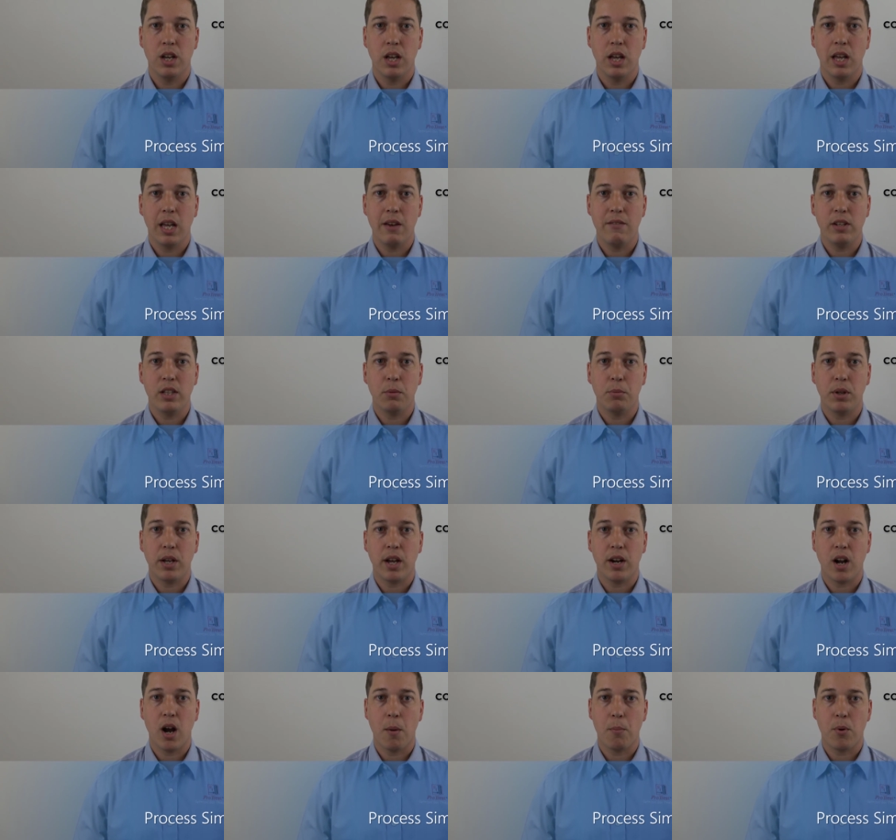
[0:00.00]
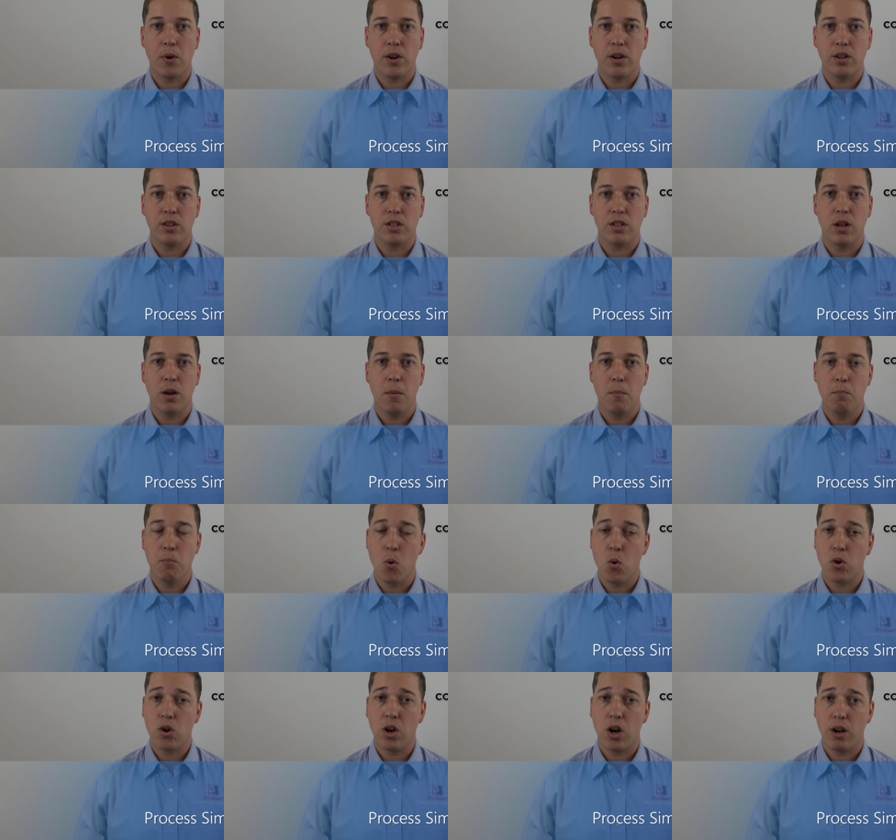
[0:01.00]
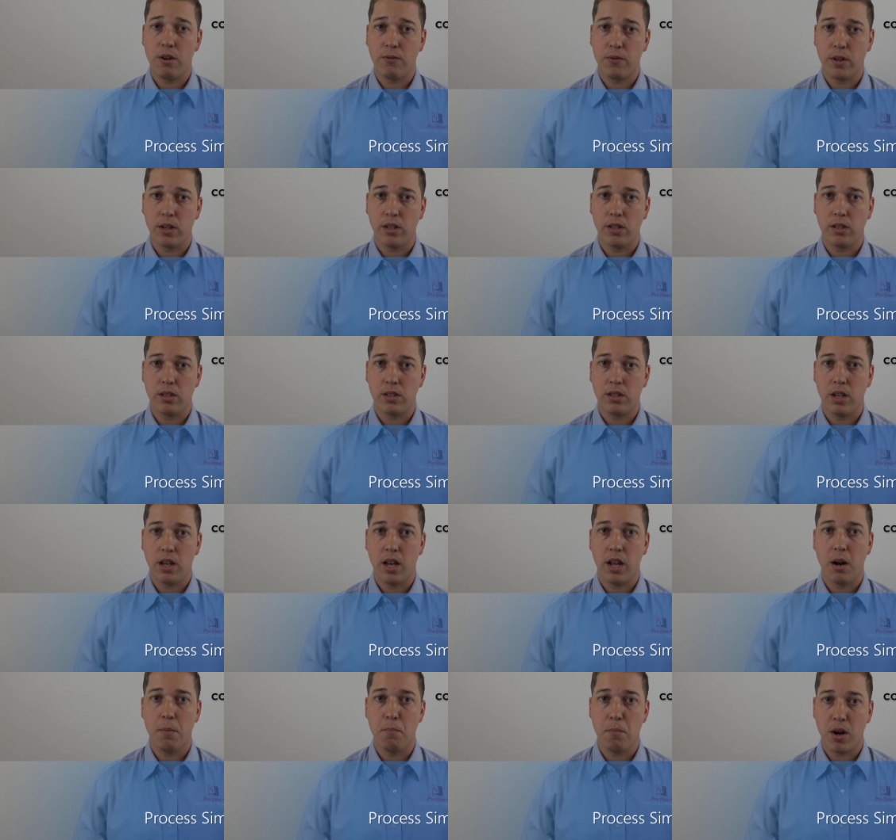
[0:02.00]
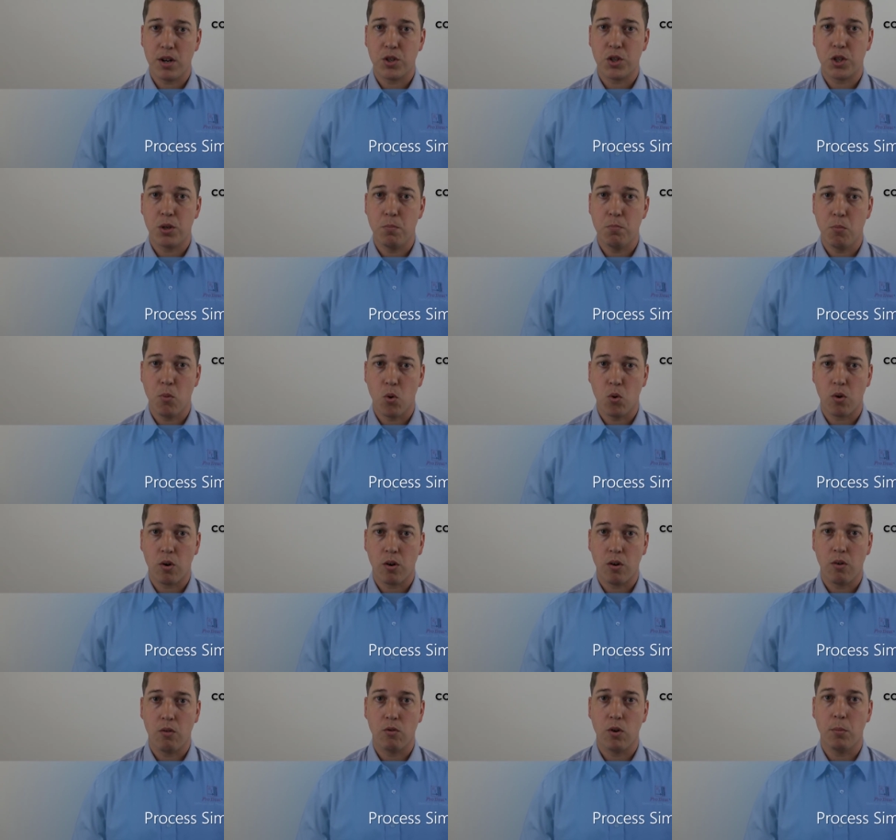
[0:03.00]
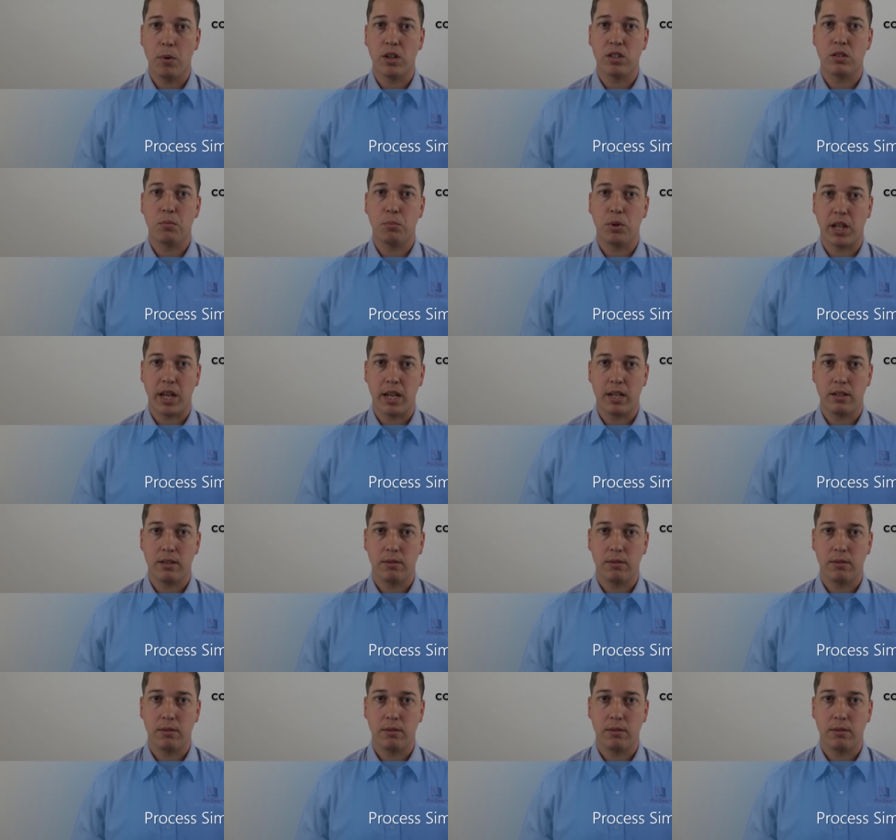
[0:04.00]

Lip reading: giving the plant operators more confidence and a much more robust plant.